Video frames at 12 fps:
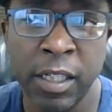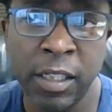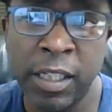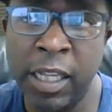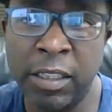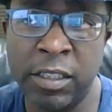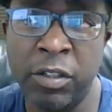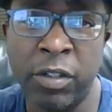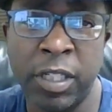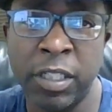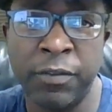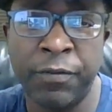that you
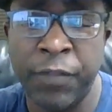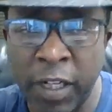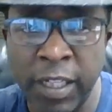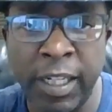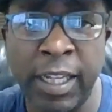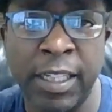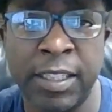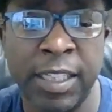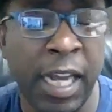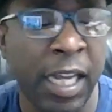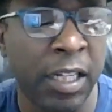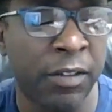can fund that
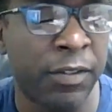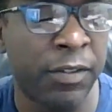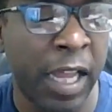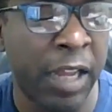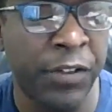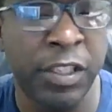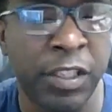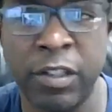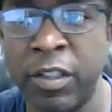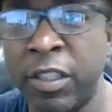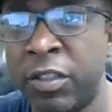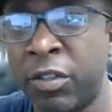inside of life
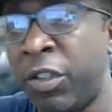insurance